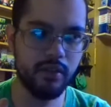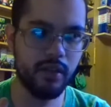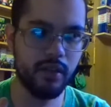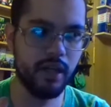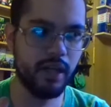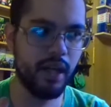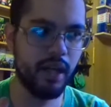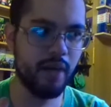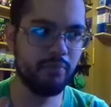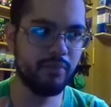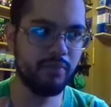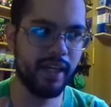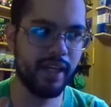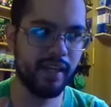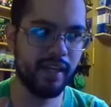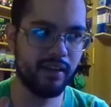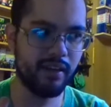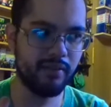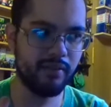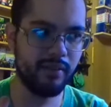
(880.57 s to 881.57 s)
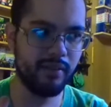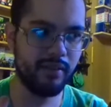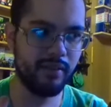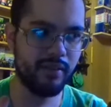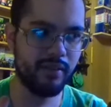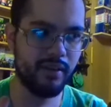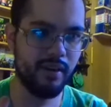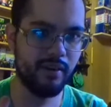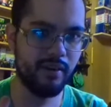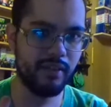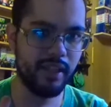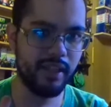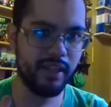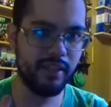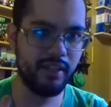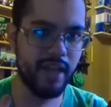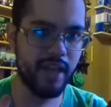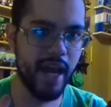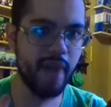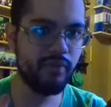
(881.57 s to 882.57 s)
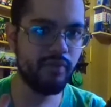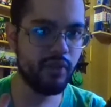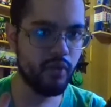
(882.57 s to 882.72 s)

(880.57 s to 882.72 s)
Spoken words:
and I'm like, like you have